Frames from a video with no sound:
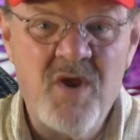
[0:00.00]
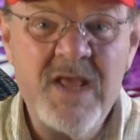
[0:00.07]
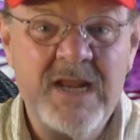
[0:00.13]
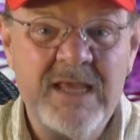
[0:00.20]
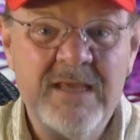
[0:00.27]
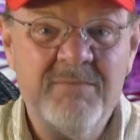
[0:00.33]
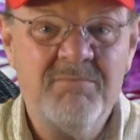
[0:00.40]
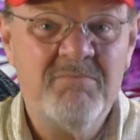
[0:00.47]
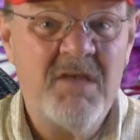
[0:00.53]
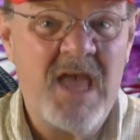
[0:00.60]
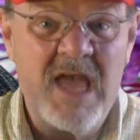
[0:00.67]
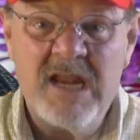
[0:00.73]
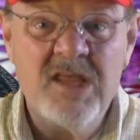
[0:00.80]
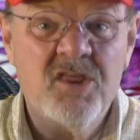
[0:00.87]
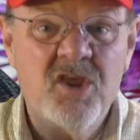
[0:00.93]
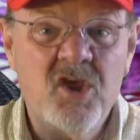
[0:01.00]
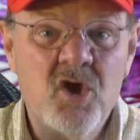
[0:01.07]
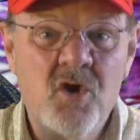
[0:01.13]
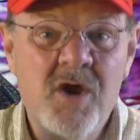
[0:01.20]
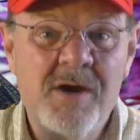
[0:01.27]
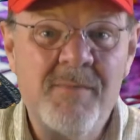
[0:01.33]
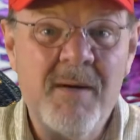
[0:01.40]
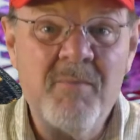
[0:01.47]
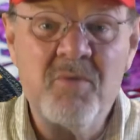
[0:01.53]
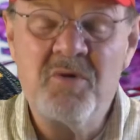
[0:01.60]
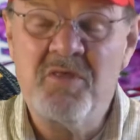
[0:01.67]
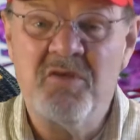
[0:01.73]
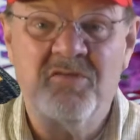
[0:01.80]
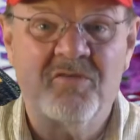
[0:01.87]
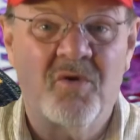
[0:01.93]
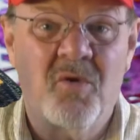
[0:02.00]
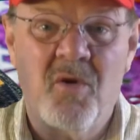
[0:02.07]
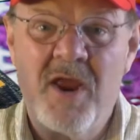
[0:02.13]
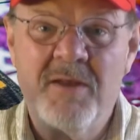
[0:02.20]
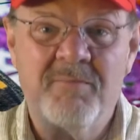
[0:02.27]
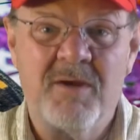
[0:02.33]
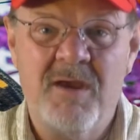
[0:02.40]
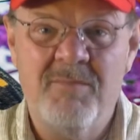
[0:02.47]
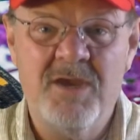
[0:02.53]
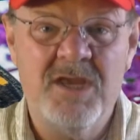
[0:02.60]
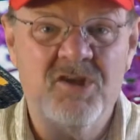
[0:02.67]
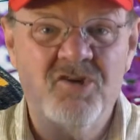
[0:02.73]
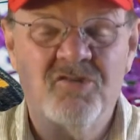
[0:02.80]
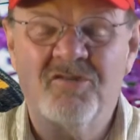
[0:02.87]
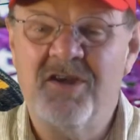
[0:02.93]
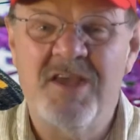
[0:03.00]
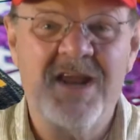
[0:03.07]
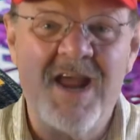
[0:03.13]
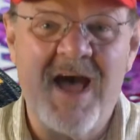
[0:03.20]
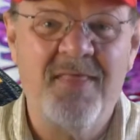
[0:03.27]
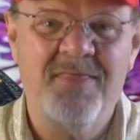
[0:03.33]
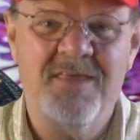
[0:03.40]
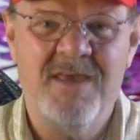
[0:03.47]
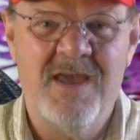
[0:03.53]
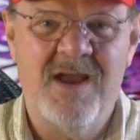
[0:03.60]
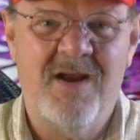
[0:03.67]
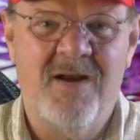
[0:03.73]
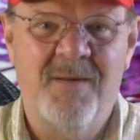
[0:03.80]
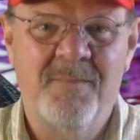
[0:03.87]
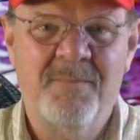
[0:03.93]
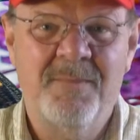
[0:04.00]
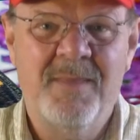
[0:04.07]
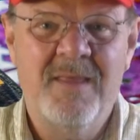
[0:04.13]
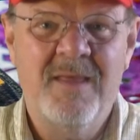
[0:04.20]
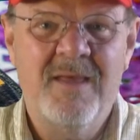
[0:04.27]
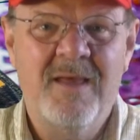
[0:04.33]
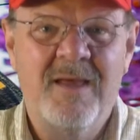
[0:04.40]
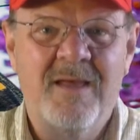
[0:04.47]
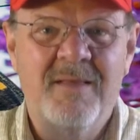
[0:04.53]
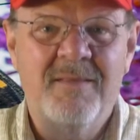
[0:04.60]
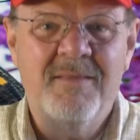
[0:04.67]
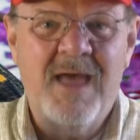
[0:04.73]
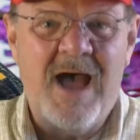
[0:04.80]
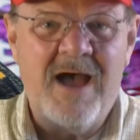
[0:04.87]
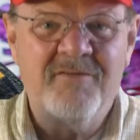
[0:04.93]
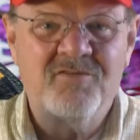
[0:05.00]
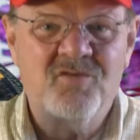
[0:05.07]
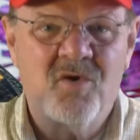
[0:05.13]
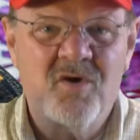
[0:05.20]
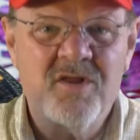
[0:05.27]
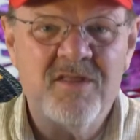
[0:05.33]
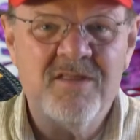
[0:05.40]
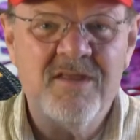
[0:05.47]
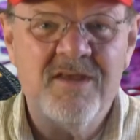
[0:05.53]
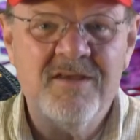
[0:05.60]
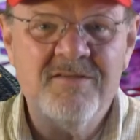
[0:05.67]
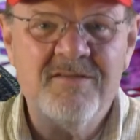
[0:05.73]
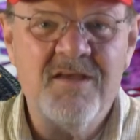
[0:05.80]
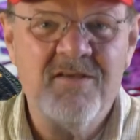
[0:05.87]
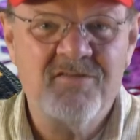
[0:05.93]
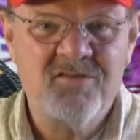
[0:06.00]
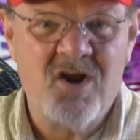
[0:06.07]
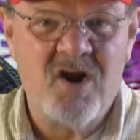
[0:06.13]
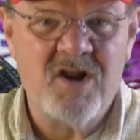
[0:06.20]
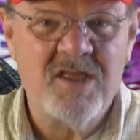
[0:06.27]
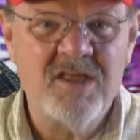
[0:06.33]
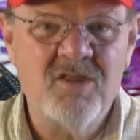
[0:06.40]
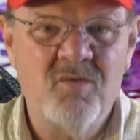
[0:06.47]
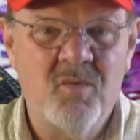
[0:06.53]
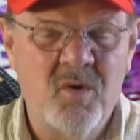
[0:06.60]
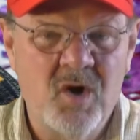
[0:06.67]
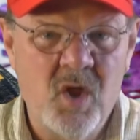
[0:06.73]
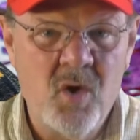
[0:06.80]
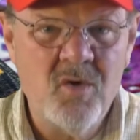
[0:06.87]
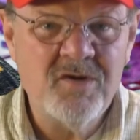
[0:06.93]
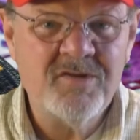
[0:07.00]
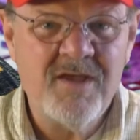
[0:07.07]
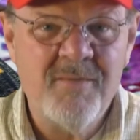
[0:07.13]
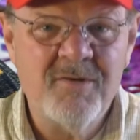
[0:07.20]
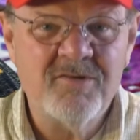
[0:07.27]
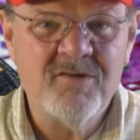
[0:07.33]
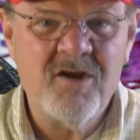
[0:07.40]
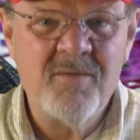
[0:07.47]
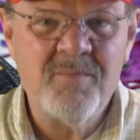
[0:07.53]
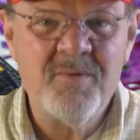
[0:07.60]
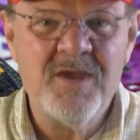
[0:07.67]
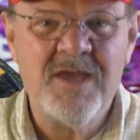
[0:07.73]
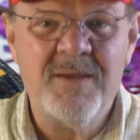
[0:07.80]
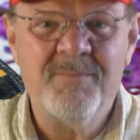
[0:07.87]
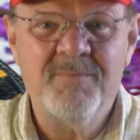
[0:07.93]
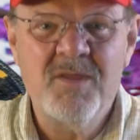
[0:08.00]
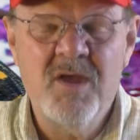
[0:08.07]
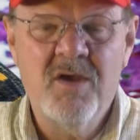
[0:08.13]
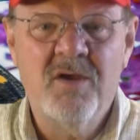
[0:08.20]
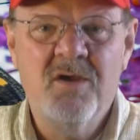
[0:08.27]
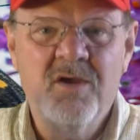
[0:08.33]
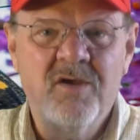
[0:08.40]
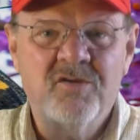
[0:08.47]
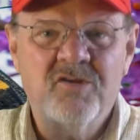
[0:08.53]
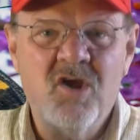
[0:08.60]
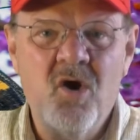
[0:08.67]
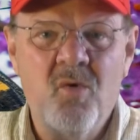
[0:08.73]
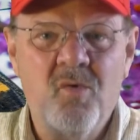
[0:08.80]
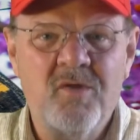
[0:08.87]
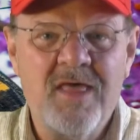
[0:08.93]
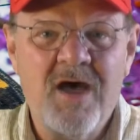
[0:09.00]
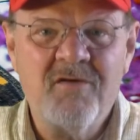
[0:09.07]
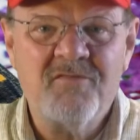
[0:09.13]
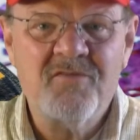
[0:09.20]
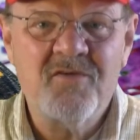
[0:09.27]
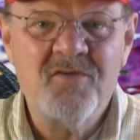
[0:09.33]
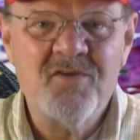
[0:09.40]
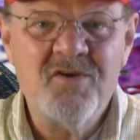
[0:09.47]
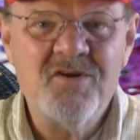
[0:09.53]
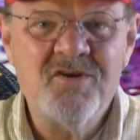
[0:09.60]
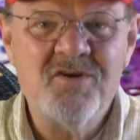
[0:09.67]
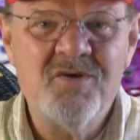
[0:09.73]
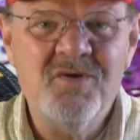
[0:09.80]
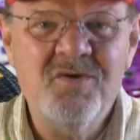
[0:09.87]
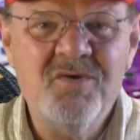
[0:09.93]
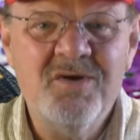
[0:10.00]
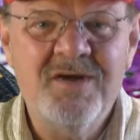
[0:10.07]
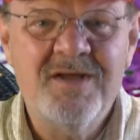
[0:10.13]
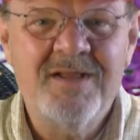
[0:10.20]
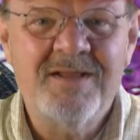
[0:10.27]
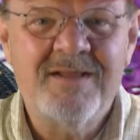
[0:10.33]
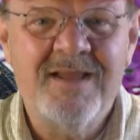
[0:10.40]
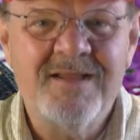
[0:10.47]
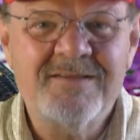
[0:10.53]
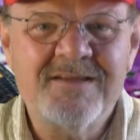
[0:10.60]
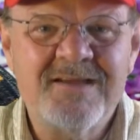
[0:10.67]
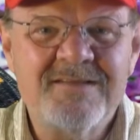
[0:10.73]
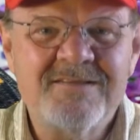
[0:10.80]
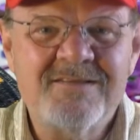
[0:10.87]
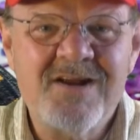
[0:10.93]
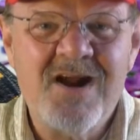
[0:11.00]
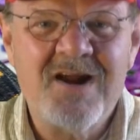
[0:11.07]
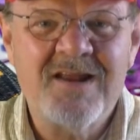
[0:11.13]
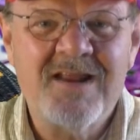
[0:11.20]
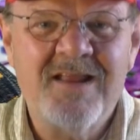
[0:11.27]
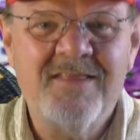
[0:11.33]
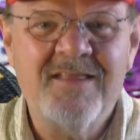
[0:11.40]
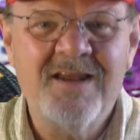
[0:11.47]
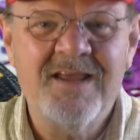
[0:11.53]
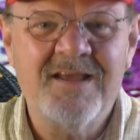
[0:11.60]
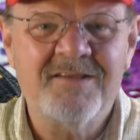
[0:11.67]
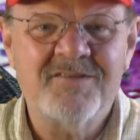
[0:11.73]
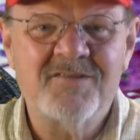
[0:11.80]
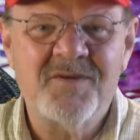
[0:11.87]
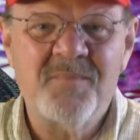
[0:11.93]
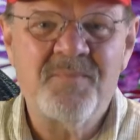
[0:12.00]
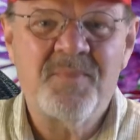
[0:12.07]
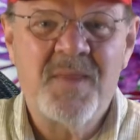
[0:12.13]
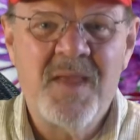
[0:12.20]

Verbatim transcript: Really, anything you come up with is great by me. Just get on the air. I've sorted these starting the lowest MSRP. So without further ado, let's get started on the list.